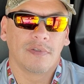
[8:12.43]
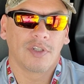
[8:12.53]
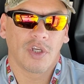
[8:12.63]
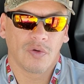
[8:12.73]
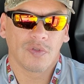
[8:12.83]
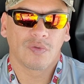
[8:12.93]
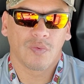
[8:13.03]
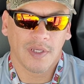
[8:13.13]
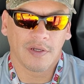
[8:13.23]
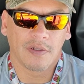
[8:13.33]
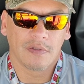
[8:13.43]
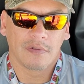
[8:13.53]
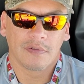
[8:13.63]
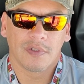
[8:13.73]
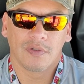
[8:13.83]
chose Rail
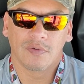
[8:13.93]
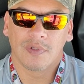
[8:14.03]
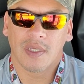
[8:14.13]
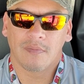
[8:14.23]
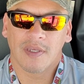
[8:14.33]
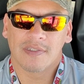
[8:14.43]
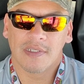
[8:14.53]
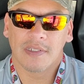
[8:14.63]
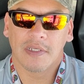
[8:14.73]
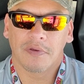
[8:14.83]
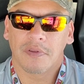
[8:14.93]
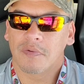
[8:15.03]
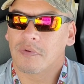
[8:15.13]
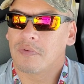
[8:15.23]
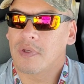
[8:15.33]
to get my CDL
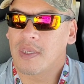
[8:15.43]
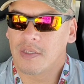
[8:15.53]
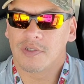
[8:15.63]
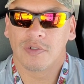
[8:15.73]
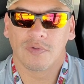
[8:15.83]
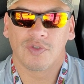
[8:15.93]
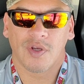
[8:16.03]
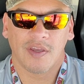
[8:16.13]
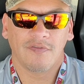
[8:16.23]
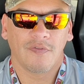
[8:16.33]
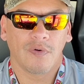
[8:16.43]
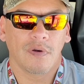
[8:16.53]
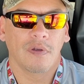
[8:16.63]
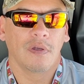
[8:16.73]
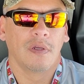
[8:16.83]
through and to drive for,